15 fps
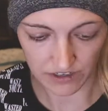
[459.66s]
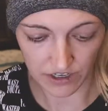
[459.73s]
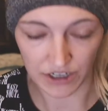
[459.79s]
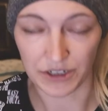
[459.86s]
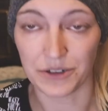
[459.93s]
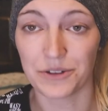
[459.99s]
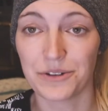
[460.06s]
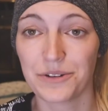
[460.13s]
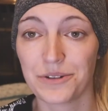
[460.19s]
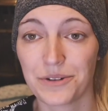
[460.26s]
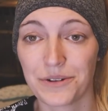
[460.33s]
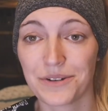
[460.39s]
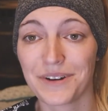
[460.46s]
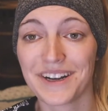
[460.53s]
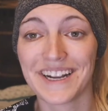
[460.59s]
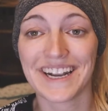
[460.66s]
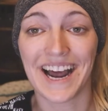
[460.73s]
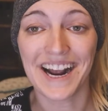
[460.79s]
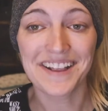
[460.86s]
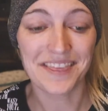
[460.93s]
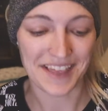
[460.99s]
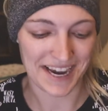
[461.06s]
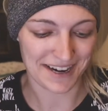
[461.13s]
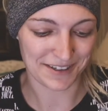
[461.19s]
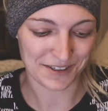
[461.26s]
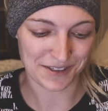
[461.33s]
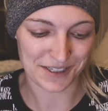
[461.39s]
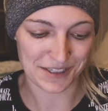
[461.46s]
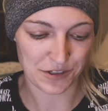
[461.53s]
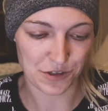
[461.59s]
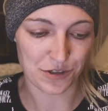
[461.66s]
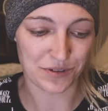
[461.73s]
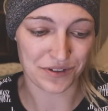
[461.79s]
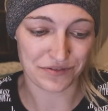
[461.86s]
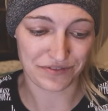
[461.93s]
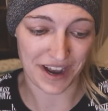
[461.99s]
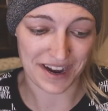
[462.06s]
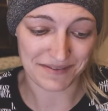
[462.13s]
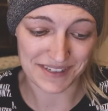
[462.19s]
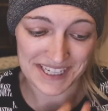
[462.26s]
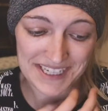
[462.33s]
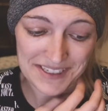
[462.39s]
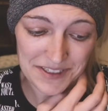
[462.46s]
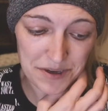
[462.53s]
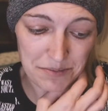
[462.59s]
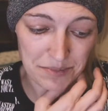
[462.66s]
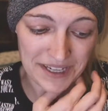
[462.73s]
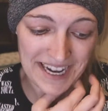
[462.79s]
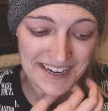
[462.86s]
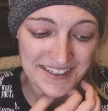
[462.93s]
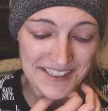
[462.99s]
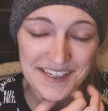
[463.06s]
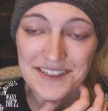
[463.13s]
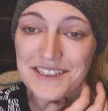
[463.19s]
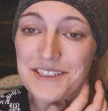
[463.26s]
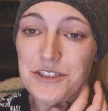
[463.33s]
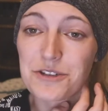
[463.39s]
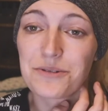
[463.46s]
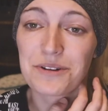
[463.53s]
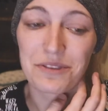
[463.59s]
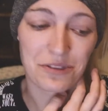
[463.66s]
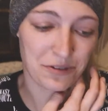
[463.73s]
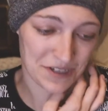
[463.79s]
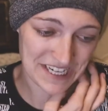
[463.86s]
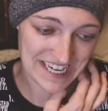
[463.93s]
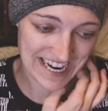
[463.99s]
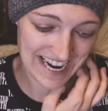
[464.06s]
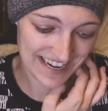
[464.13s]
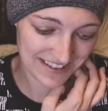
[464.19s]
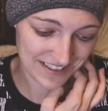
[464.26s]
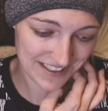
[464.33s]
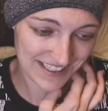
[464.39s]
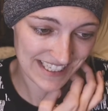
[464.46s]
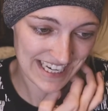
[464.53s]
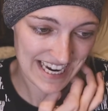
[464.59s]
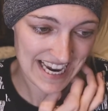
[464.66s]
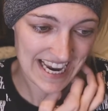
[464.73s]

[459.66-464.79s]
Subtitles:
No. Ninth House is due in 5 days, Black Sun is due in 3 days,